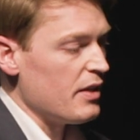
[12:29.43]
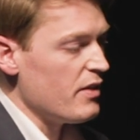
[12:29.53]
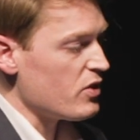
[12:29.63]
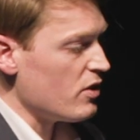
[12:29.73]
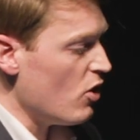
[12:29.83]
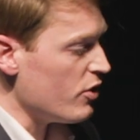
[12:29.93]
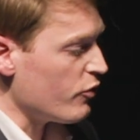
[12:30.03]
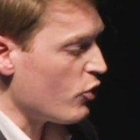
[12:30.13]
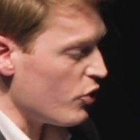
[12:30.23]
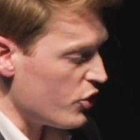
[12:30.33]
and there's a lot
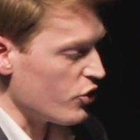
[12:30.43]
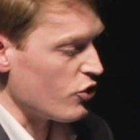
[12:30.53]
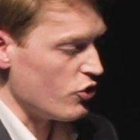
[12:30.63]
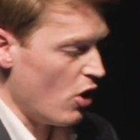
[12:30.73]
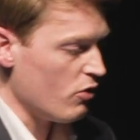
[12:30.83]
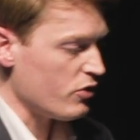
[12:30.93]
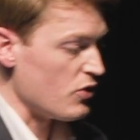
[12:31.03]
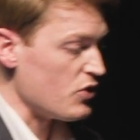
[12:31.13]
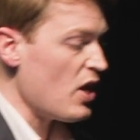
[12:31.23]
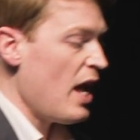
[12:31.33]
of Christian
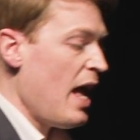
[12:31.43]
doctors,